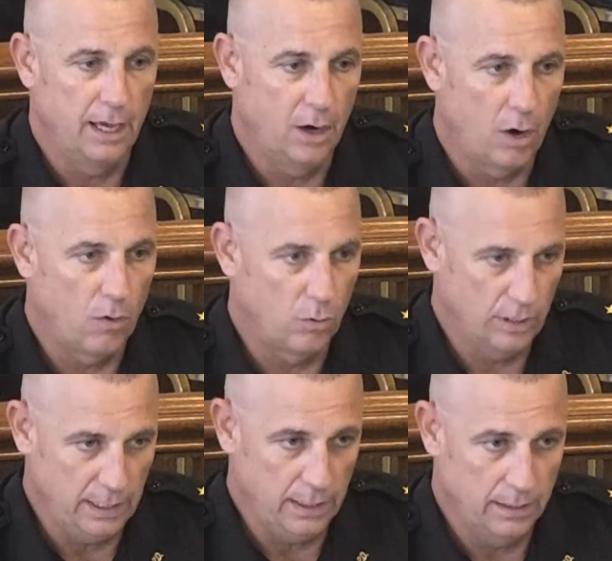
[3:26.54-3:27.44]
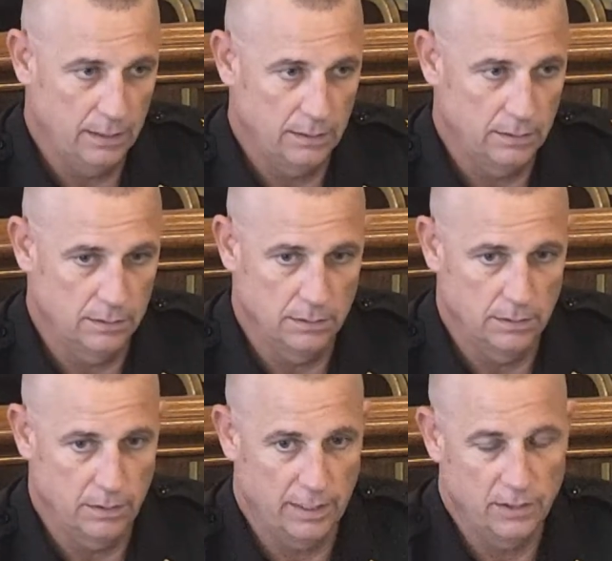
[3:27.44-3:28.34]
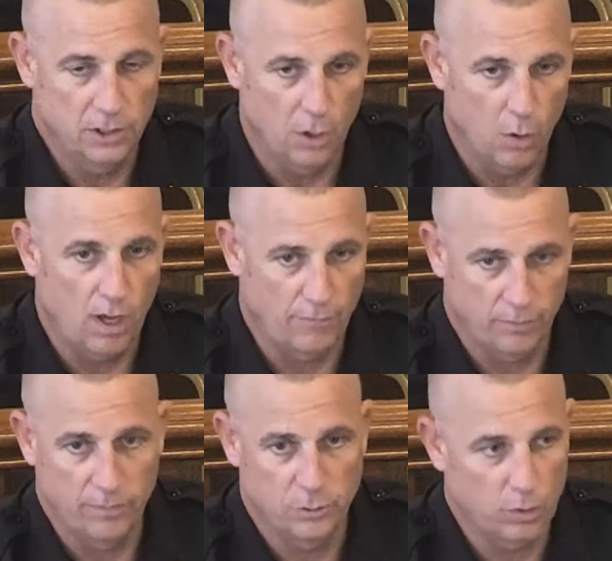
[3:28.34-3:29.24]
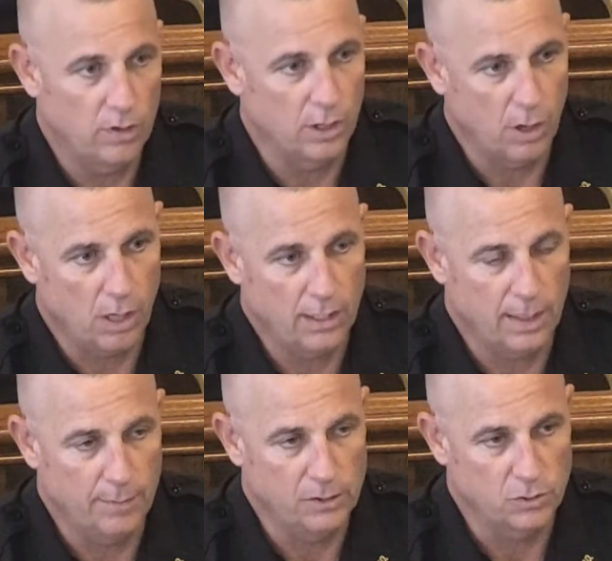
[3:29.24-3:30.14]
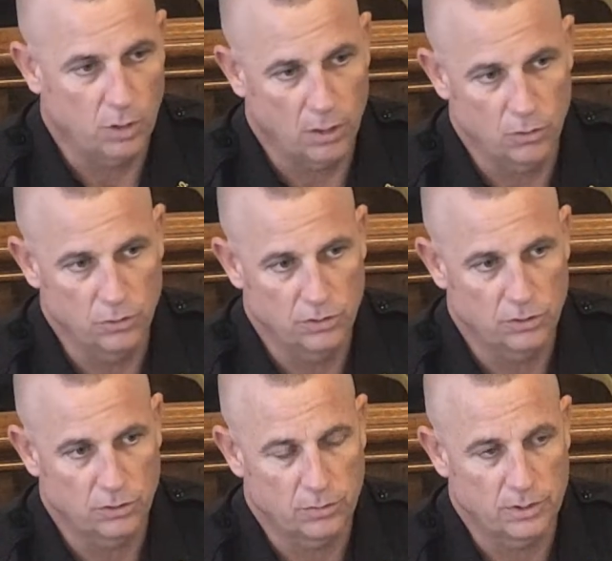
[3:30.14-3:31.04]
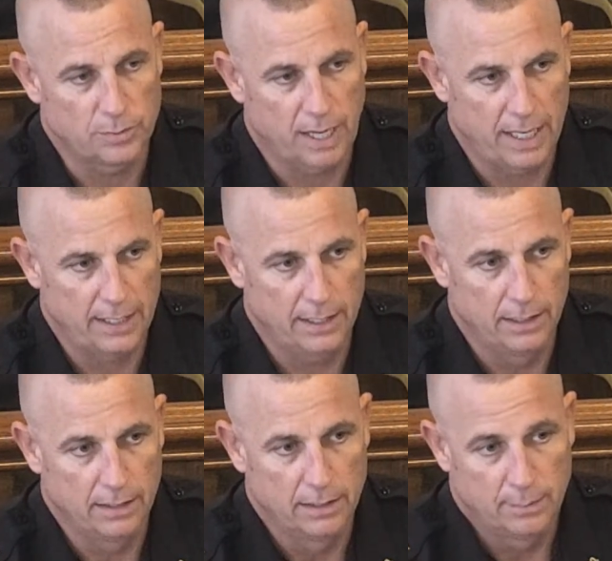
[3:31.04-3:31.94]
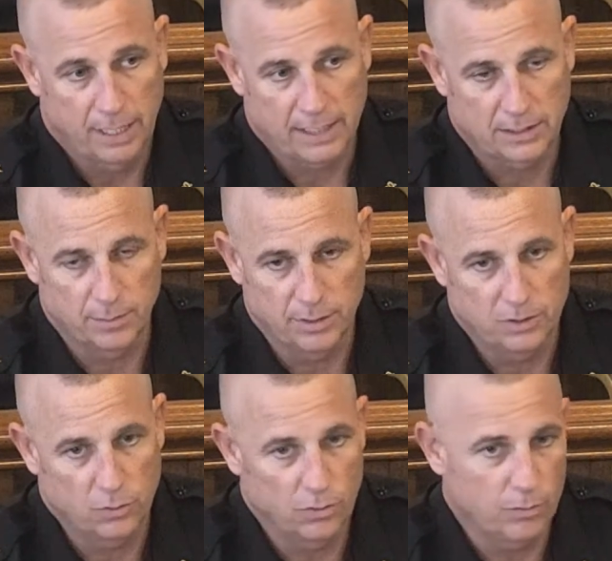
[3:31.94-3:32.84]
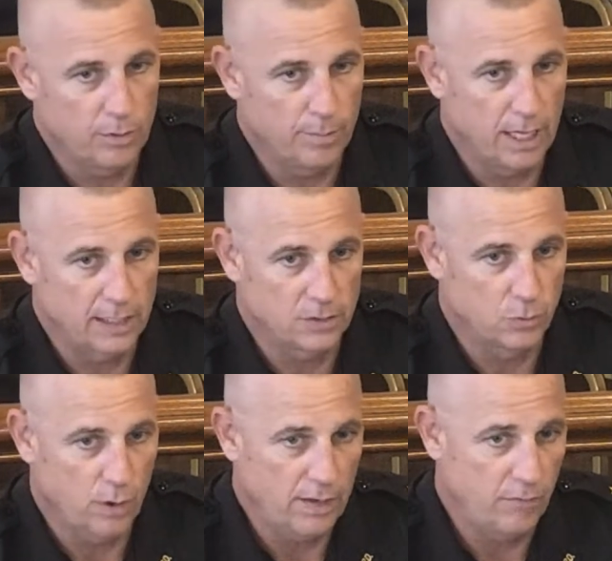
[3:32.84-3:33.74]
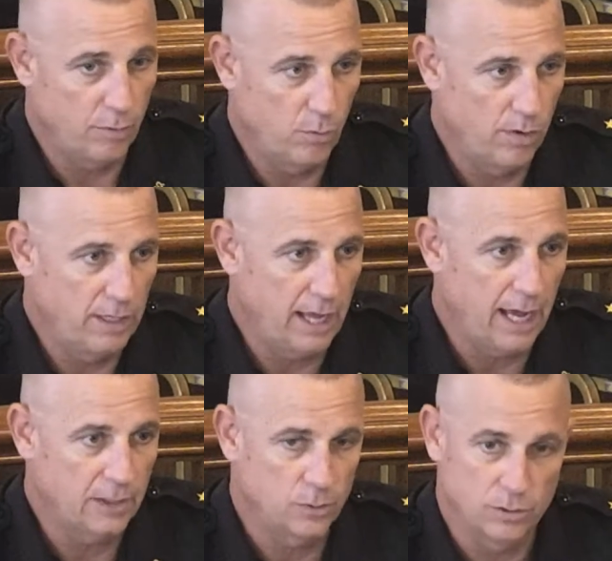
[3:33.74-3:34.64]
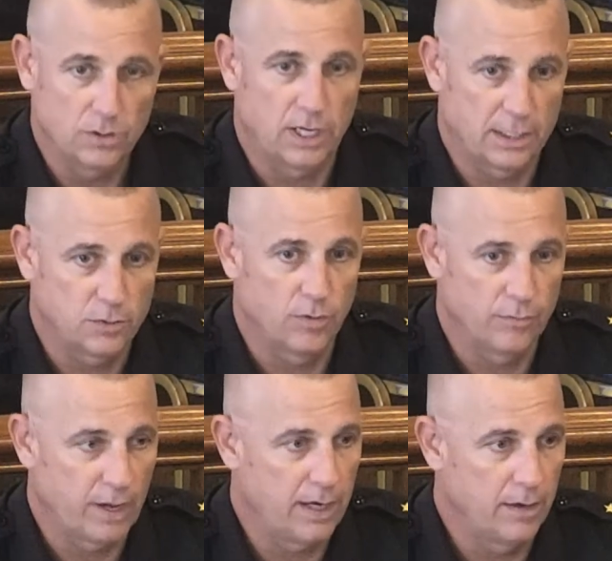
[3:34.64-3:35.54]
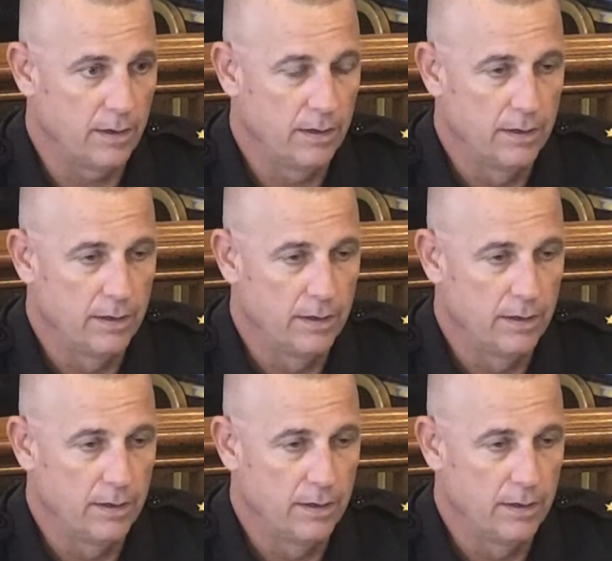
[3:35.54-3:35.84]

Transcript: And our only thing to go off of is where the call came in. So our cruisers are responding possibly two or three blocks away from where the actual shots were fired.